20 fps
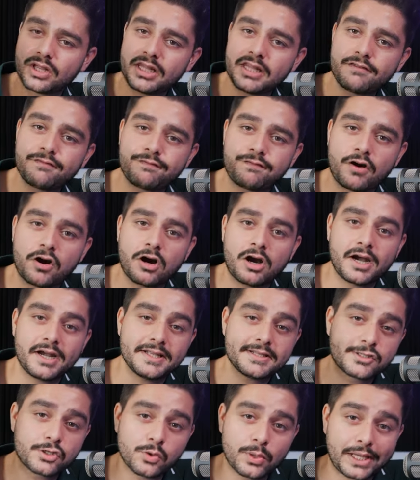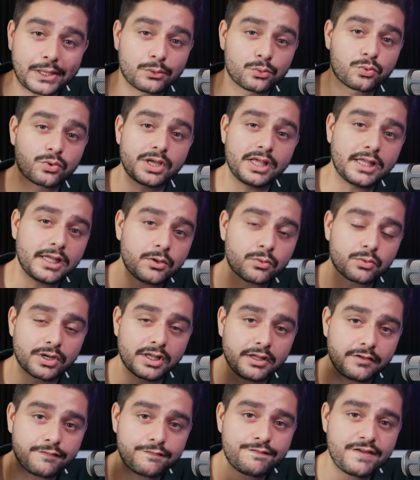really far and it's going really,
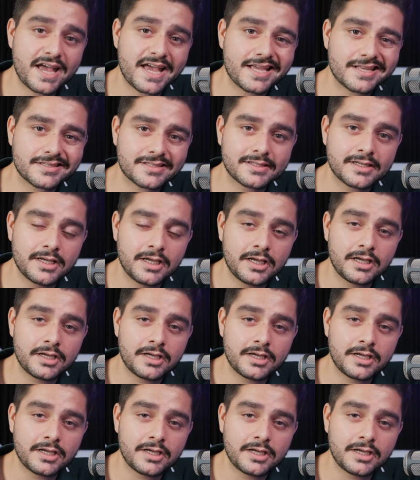really fast,